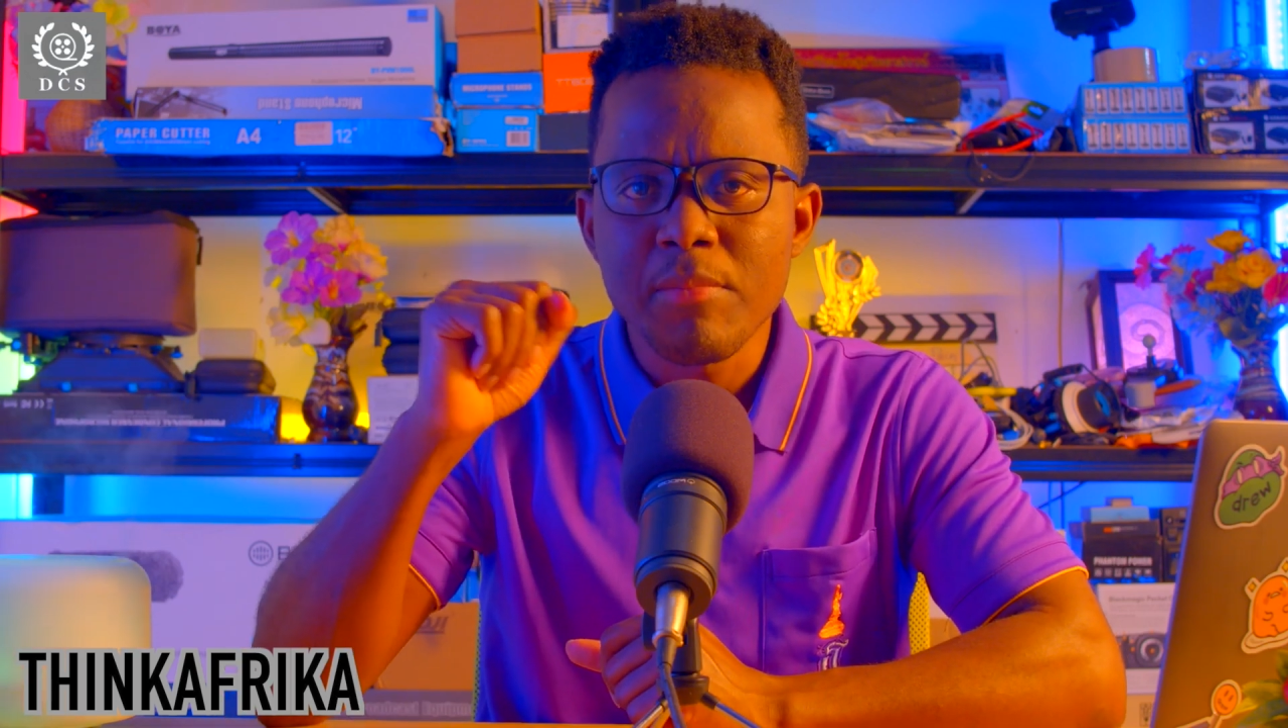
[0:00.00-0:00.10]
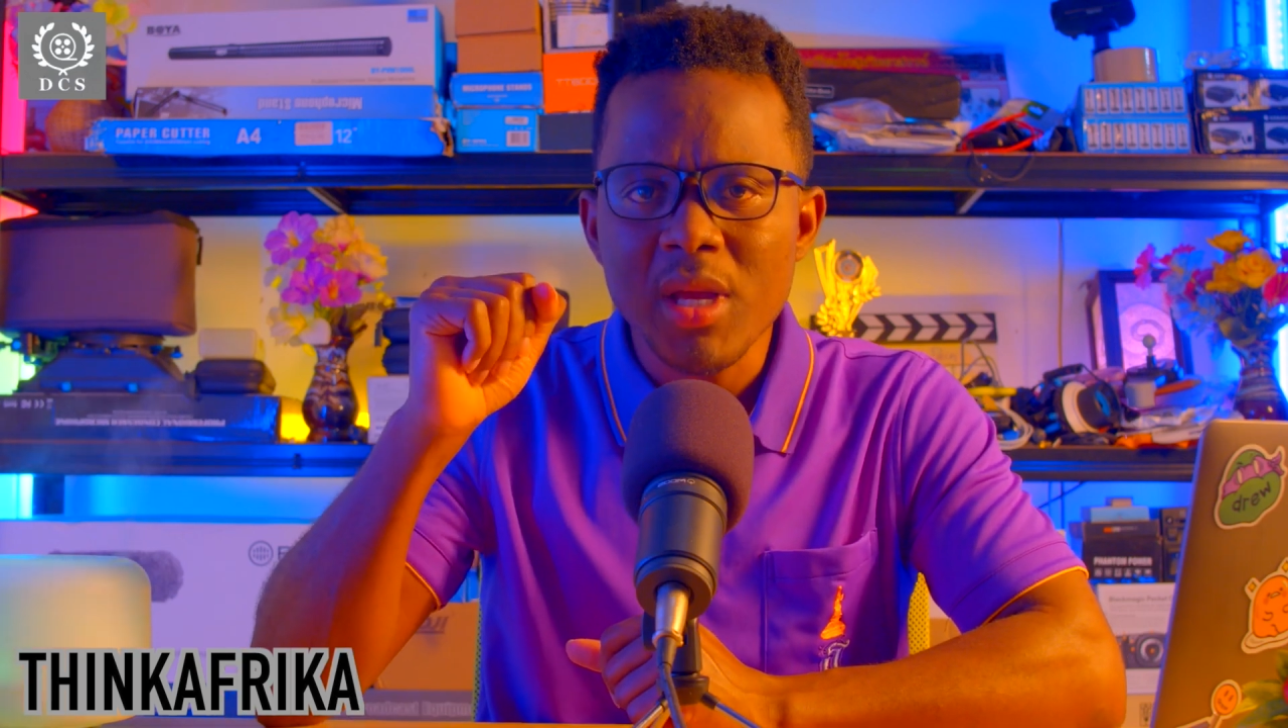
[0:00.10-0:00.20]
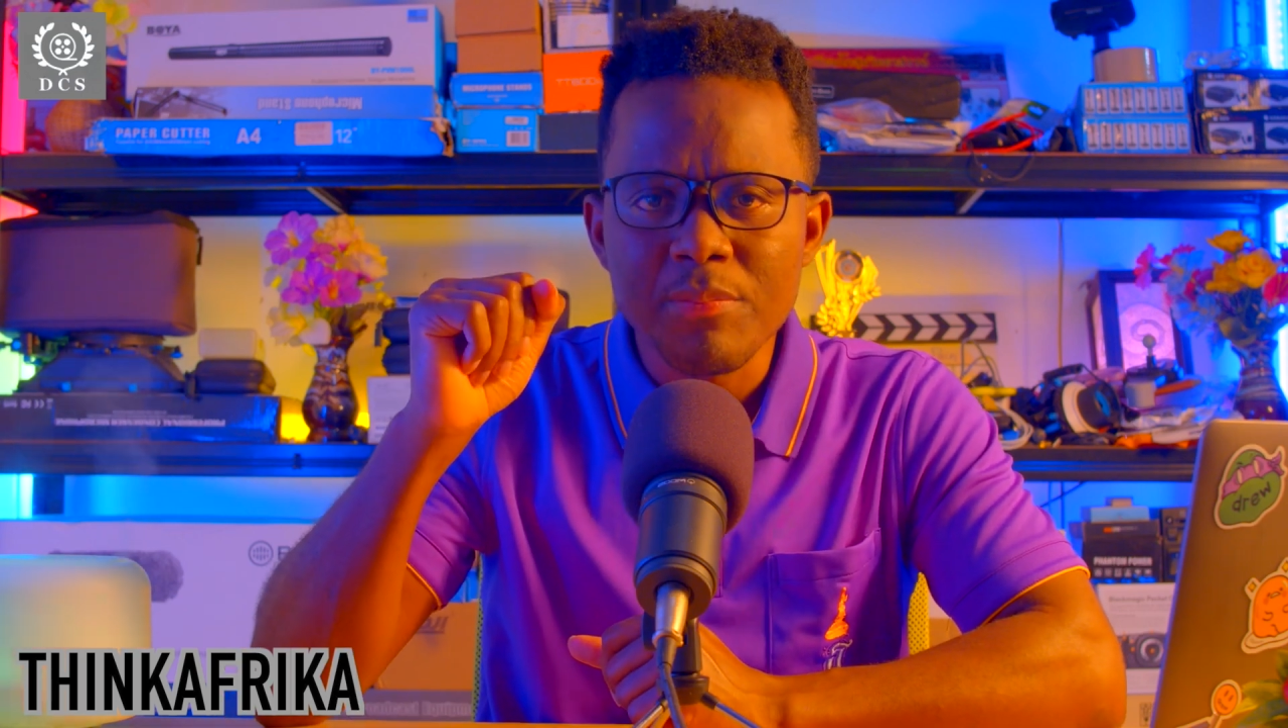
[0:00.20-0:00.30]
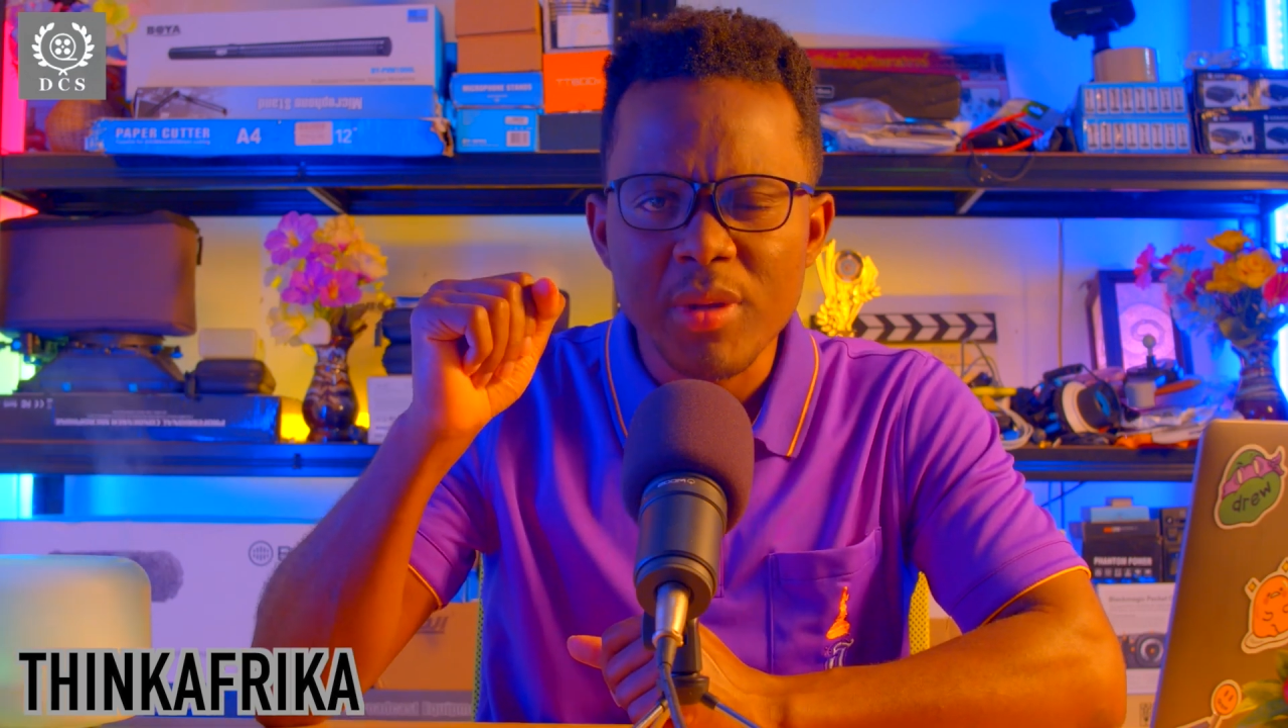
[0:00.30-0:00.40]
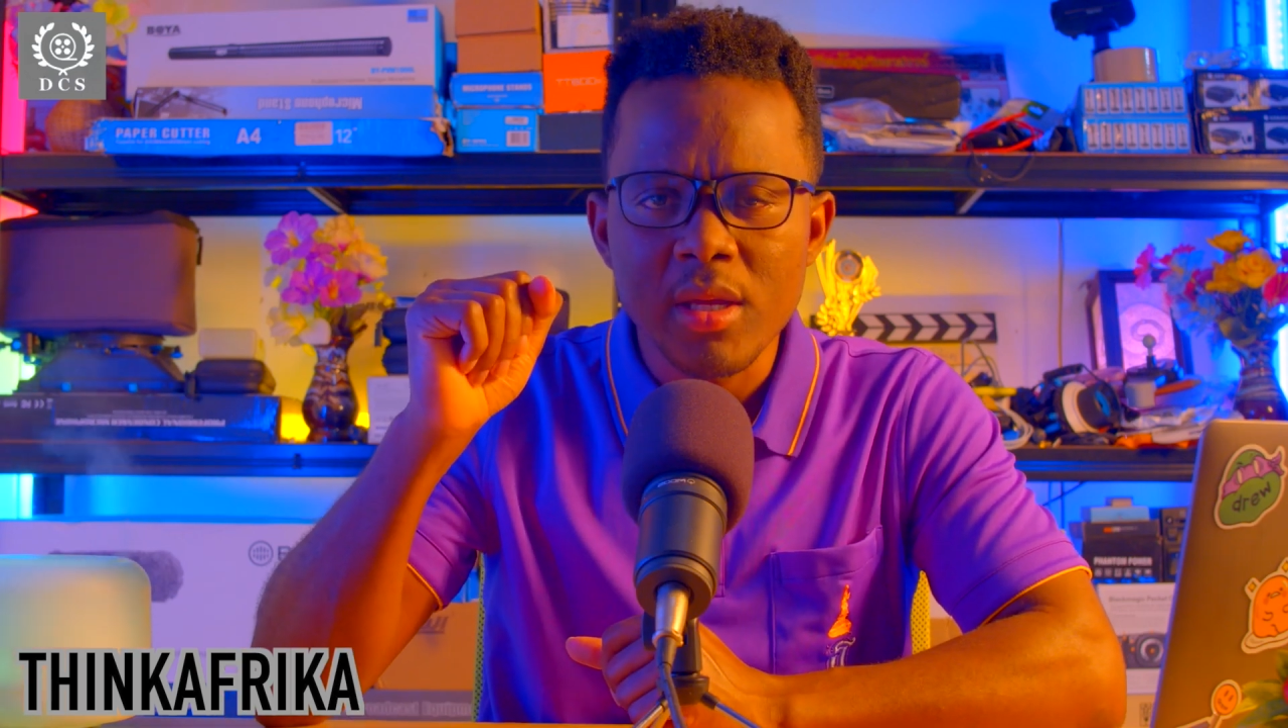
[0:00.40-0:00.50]

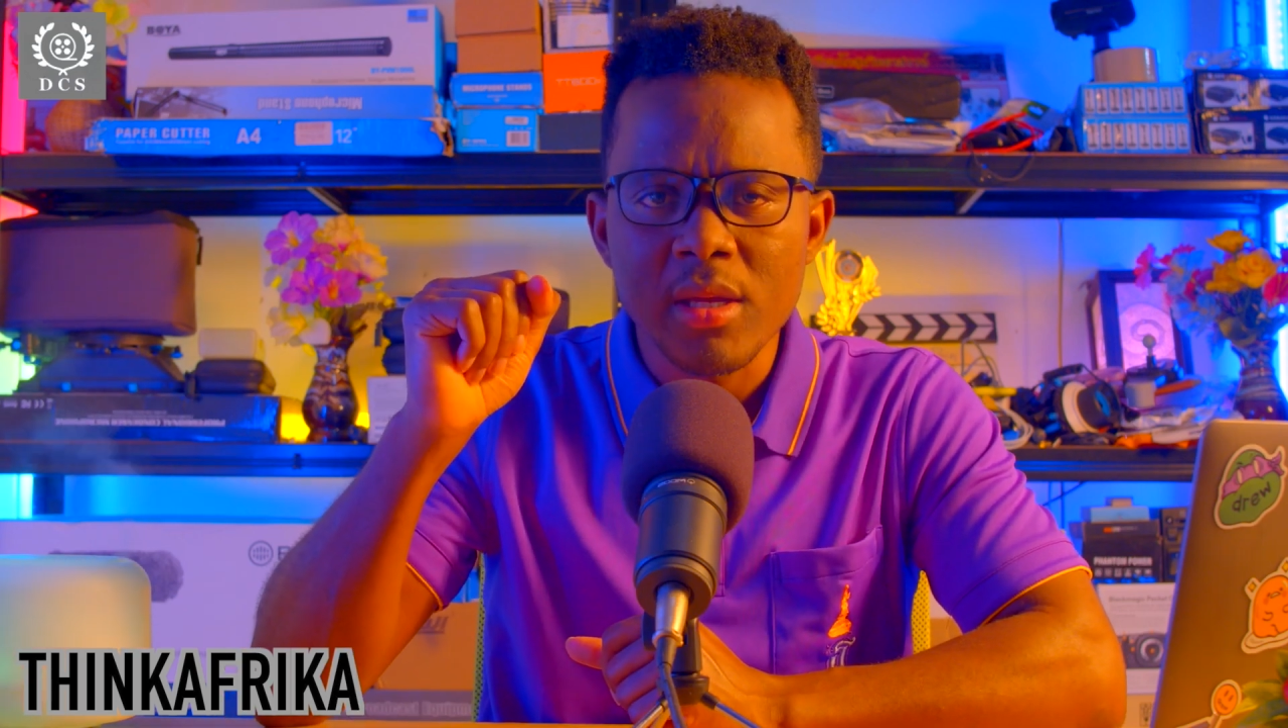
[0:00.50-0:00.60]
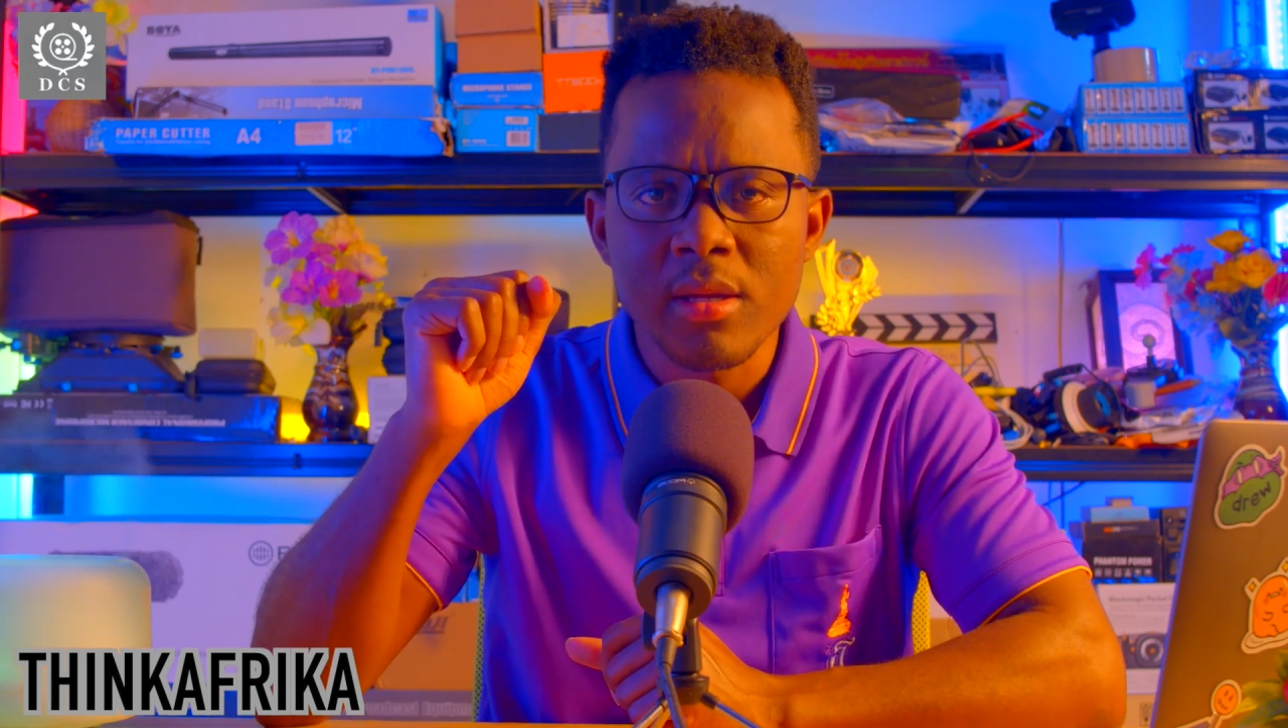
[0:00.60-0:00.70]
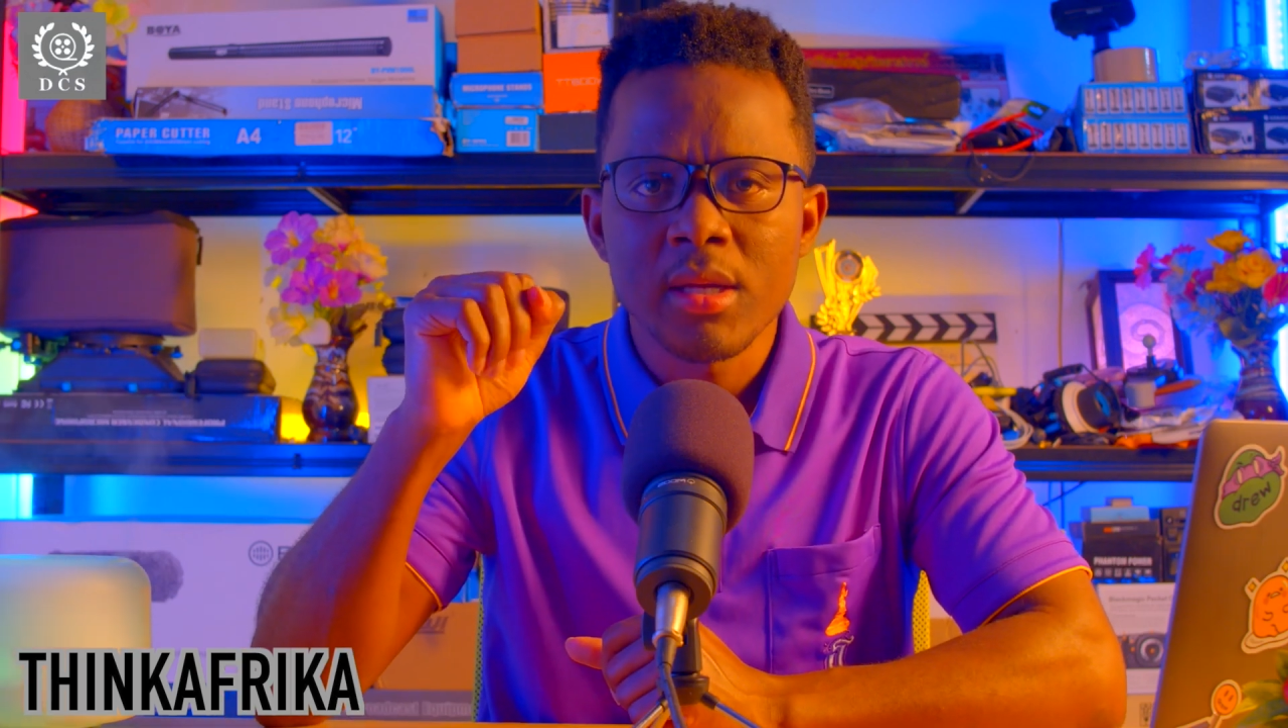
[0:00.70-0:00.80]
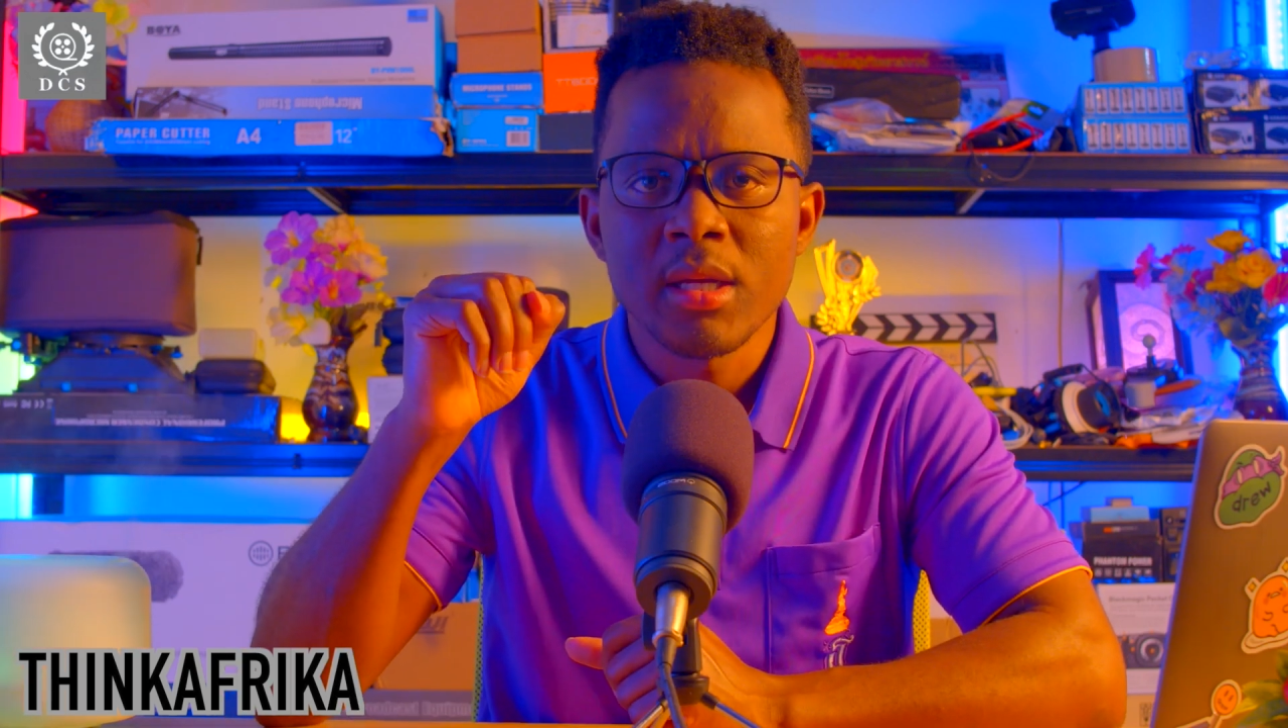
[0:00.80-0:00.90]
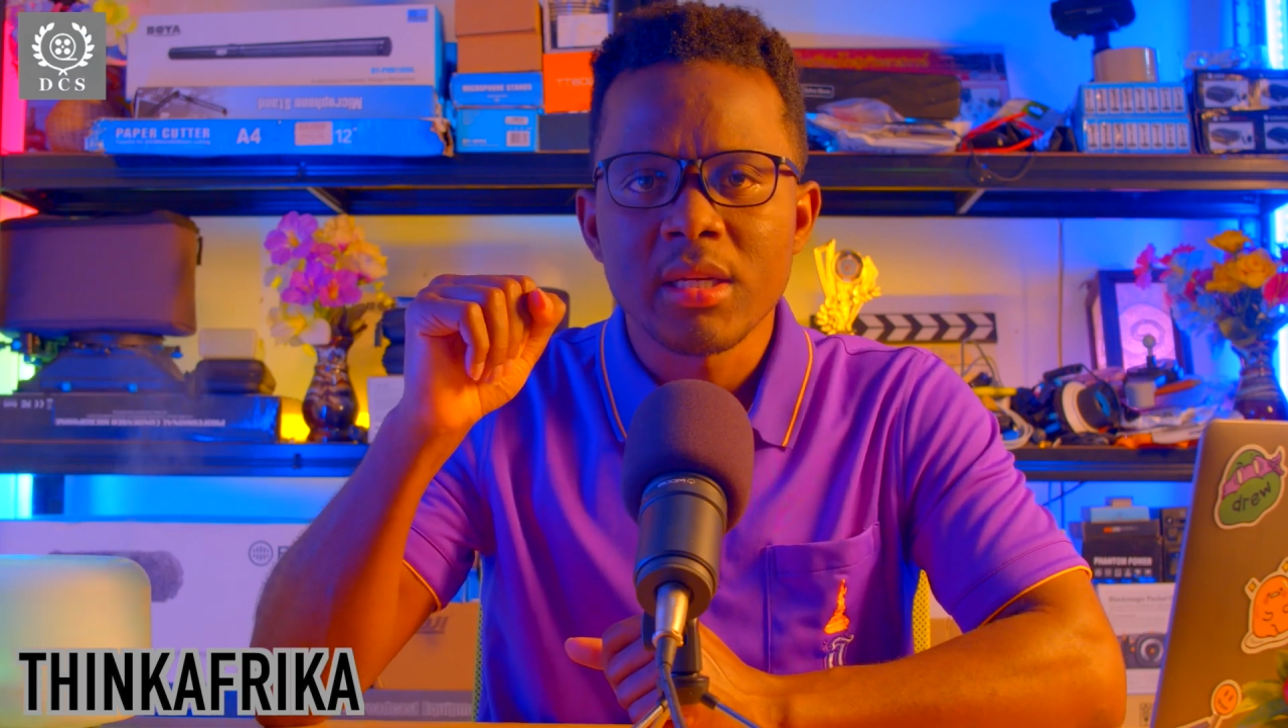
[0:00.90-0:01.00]
maybe